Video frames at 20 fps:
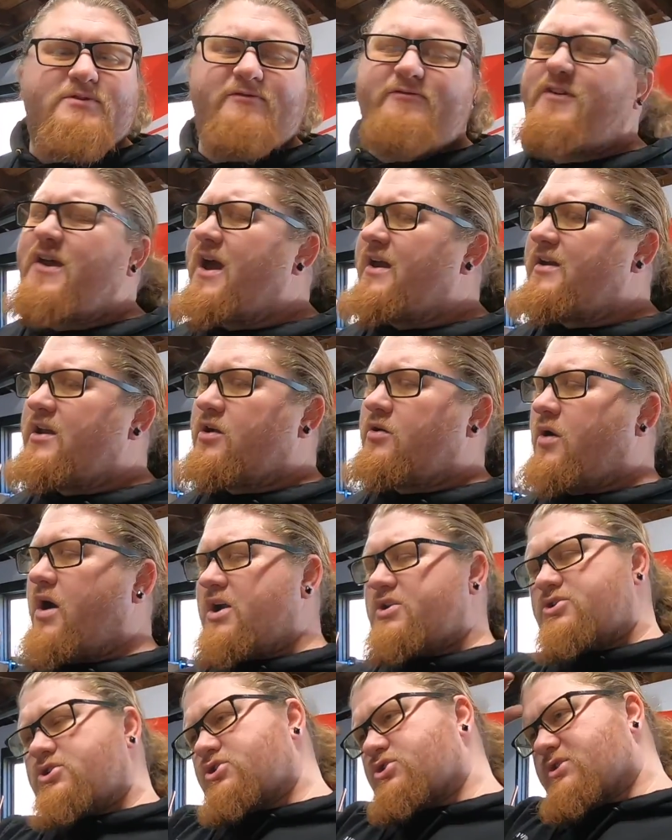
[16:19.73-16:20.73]
If you have any
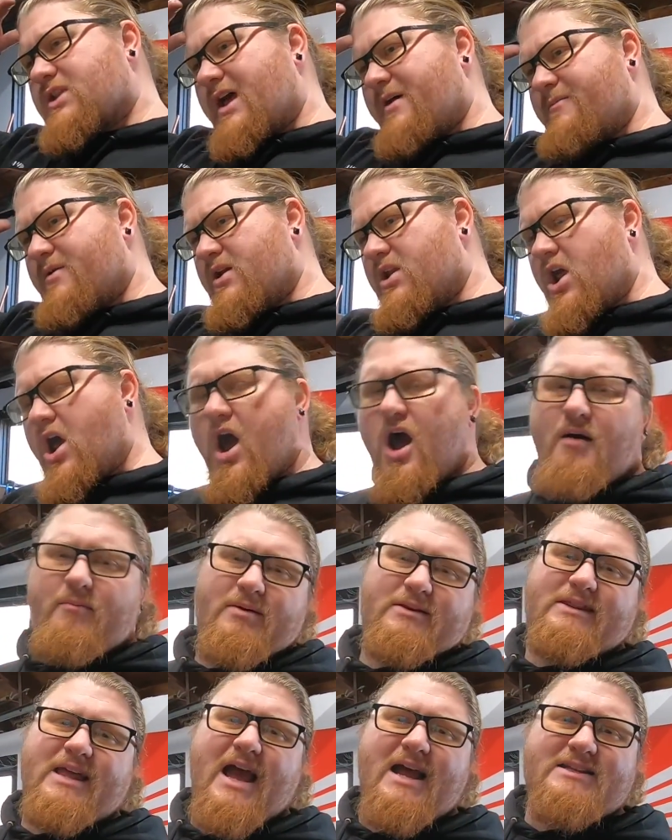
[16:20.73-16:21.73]
questions, let me know,
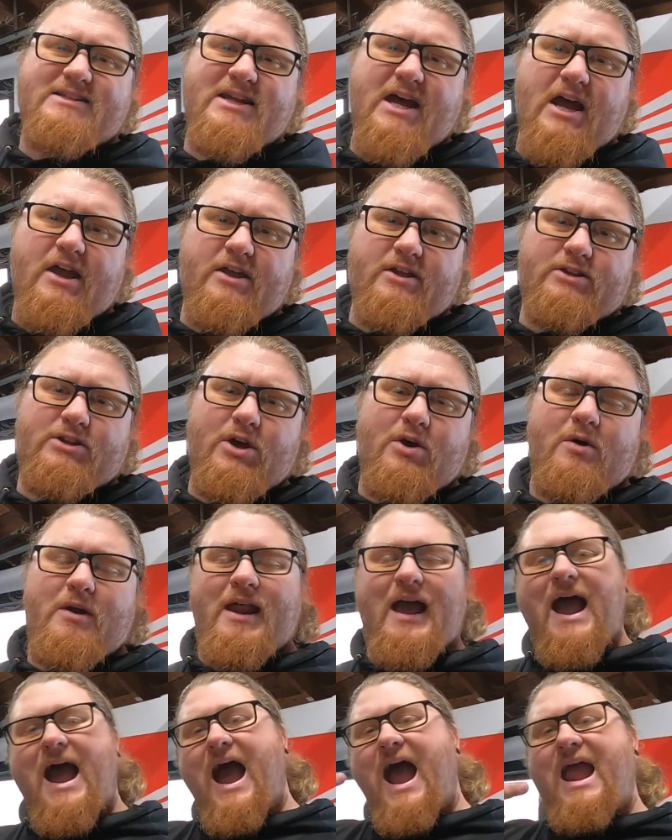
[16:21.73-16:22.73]
but that's how you do it,
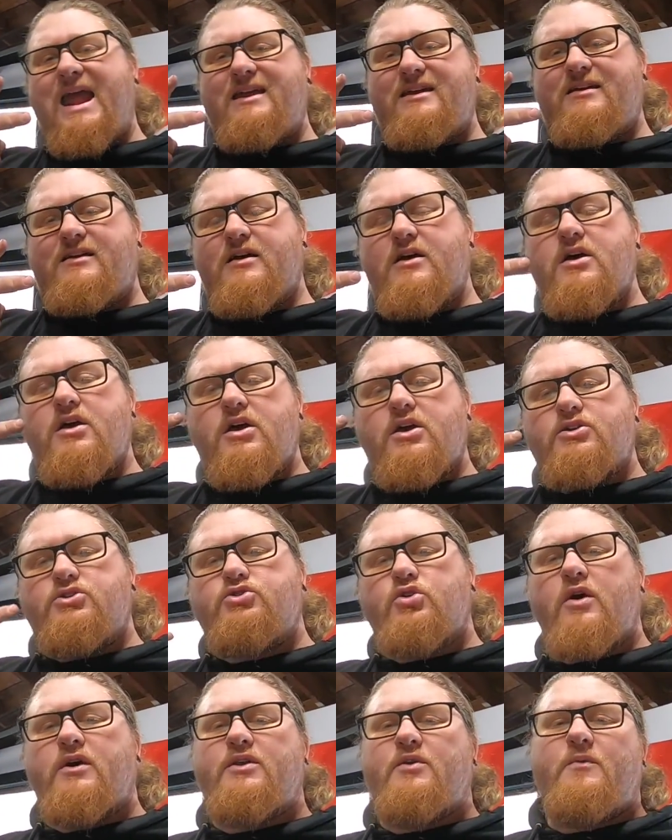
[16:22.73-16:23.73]
all right?
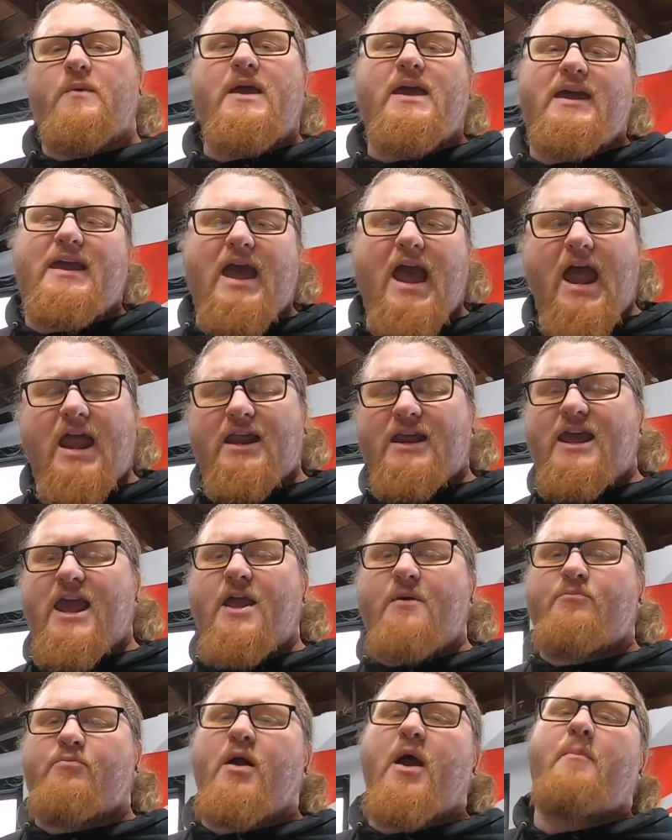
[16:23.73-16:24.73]
Enjoy the weekend,
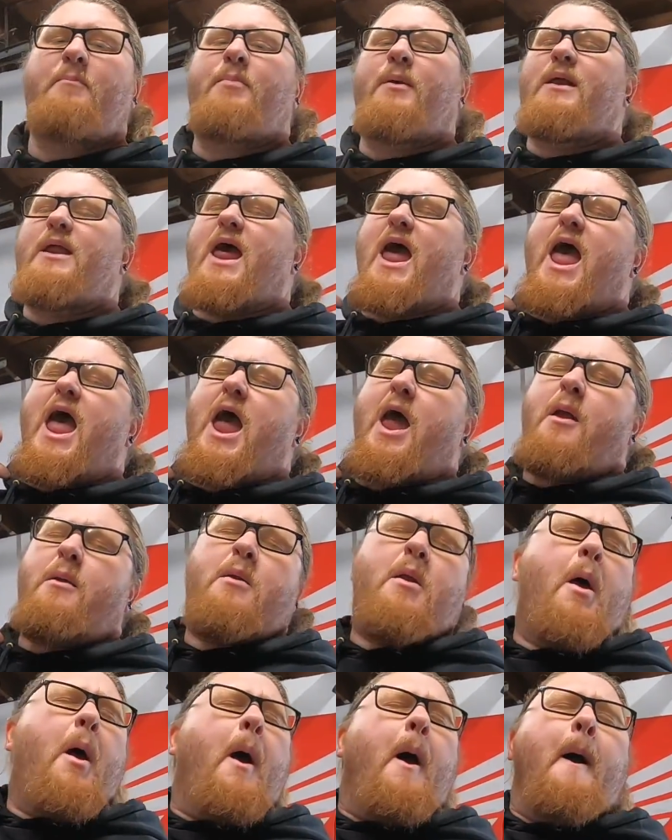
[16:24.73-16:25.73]
keep ripping,
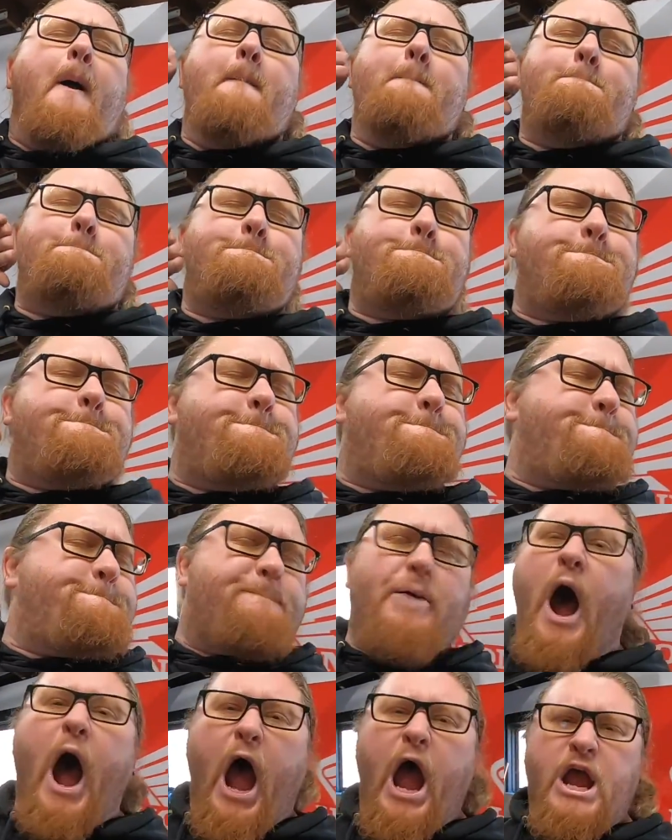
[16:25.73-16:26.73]
and
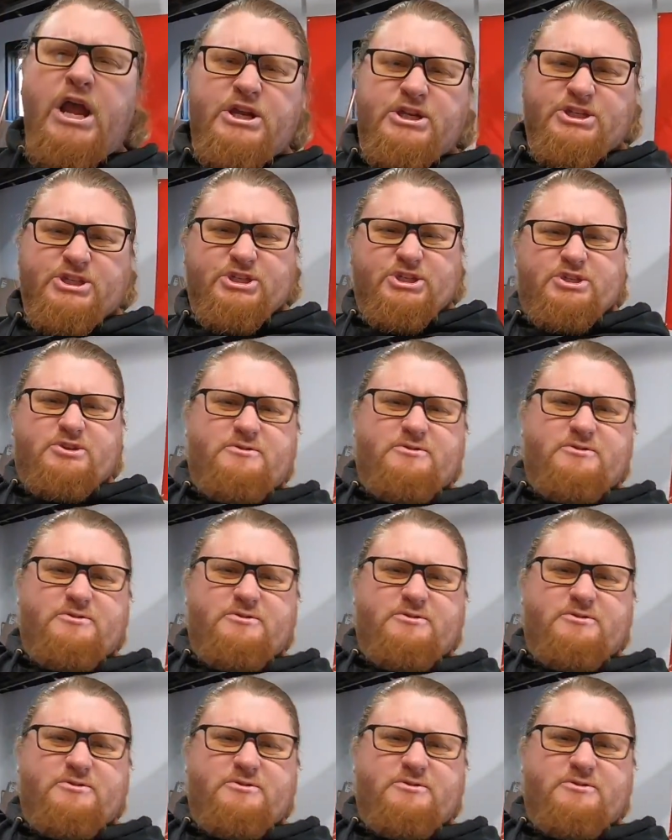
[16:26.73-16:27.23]
peace!